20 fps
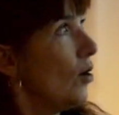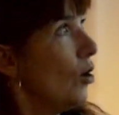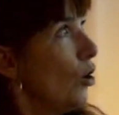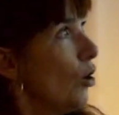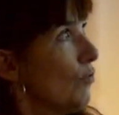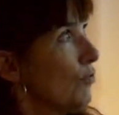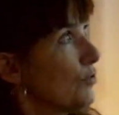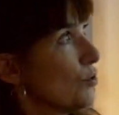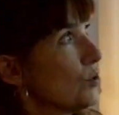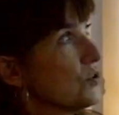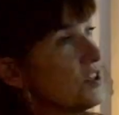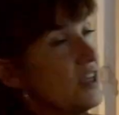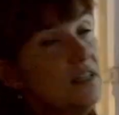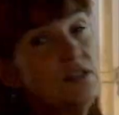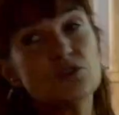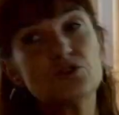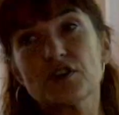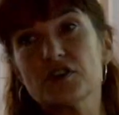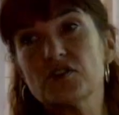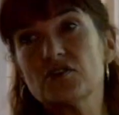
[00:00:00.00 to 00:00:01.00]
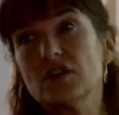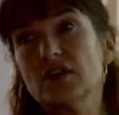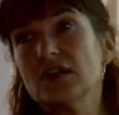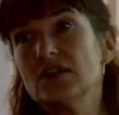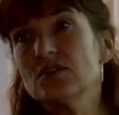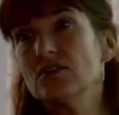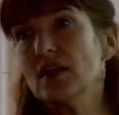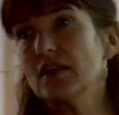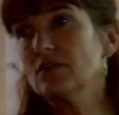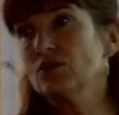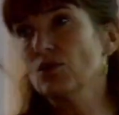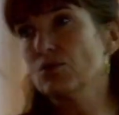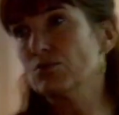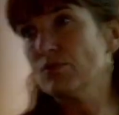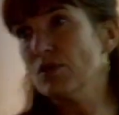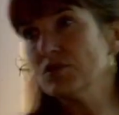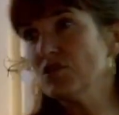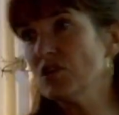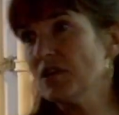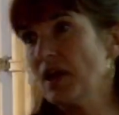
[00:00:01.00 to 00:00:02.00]
Of course, interesting is that the
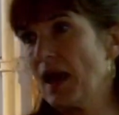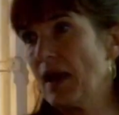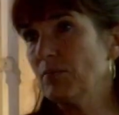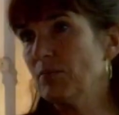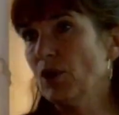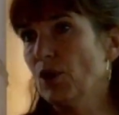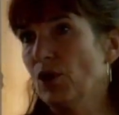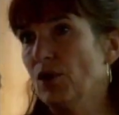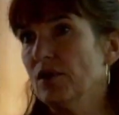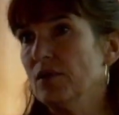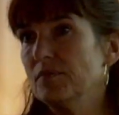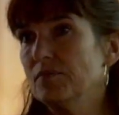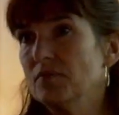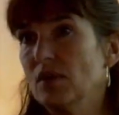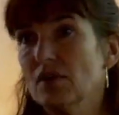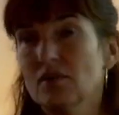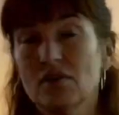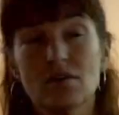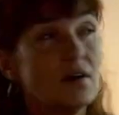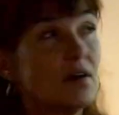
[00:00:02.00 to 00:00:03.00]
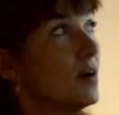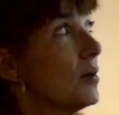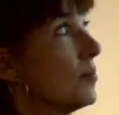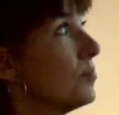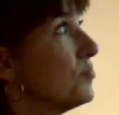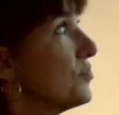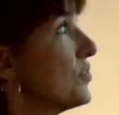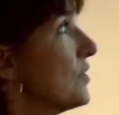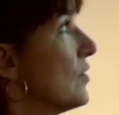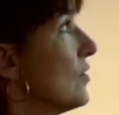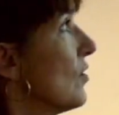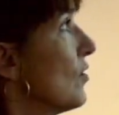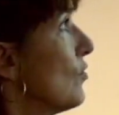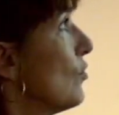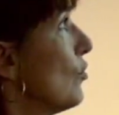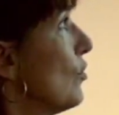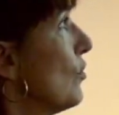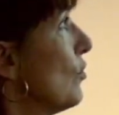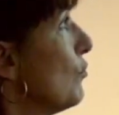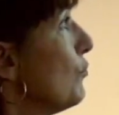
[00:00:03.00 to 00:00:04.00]
Rotterdam law,
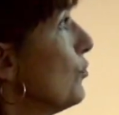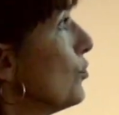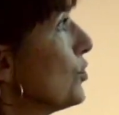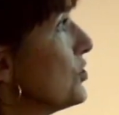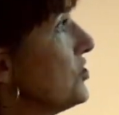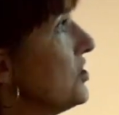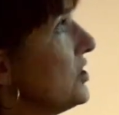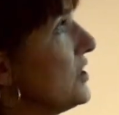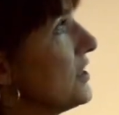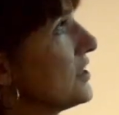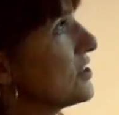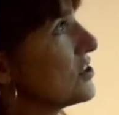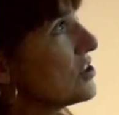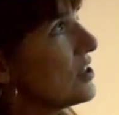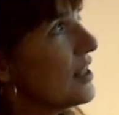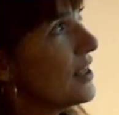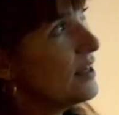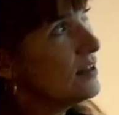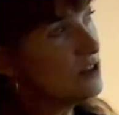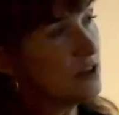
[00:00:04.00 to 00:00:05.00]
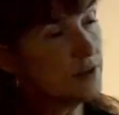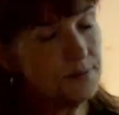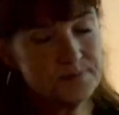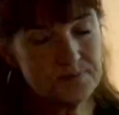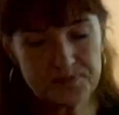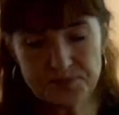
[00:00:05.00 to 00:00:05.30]
40 years later,